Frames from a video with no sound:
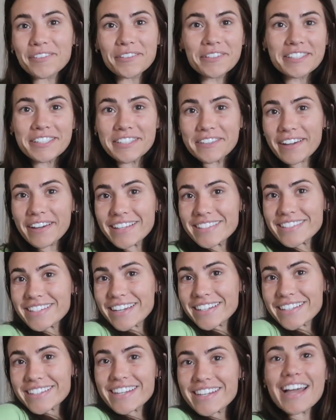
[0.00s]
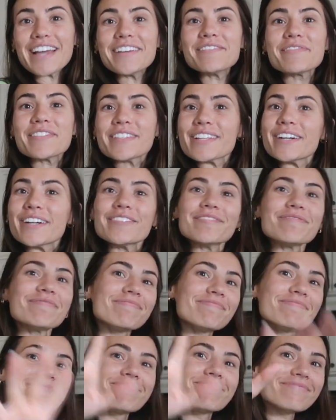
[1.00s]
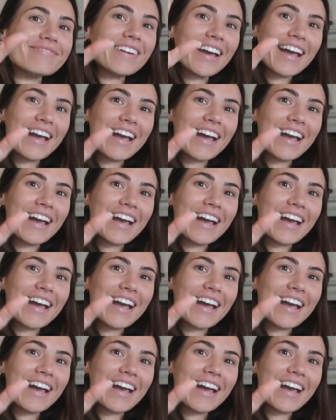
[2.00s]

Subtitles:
see you guys next time. So bye,